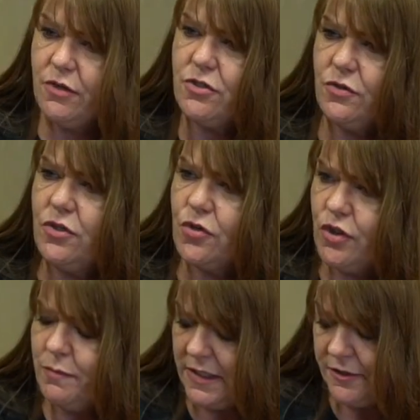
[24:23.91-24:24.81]
do the
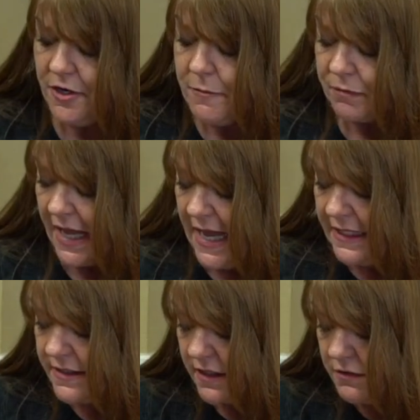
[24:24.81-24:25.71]
grooming,
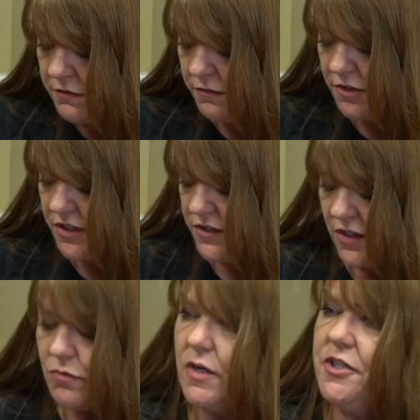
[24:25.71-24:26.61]
and just
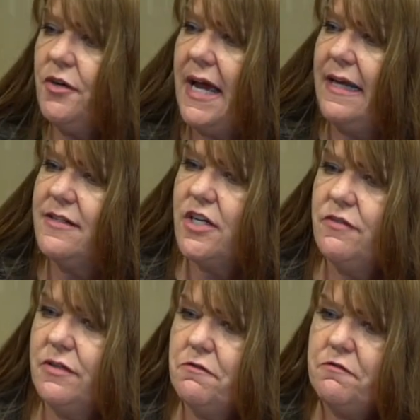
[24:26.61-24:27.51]
sort of run your hands
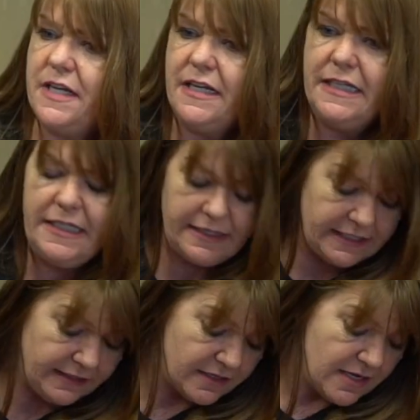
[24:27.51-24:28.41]
over and feel
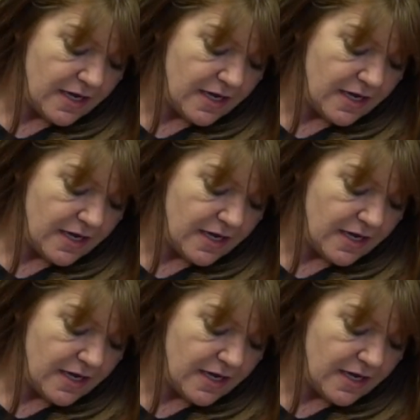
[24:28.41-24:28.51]
anything.